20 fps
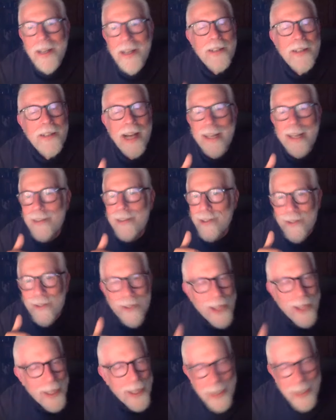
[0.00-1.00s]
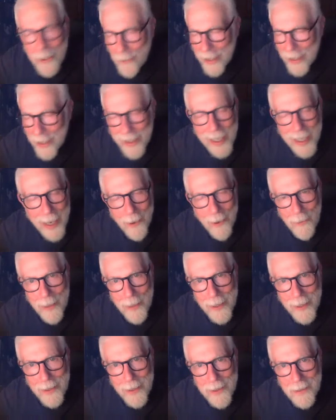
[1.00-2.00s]
not study what thou
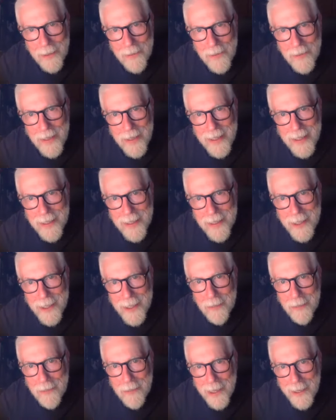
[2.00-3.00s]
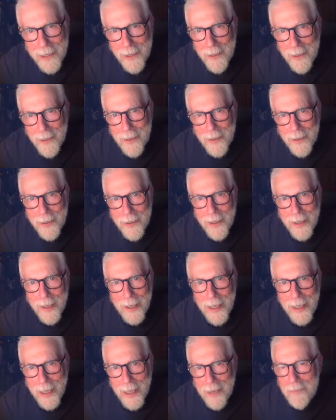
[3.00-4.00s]
wilt shall be the whole of the
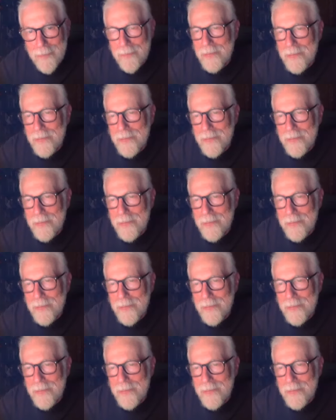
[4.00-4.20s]
law.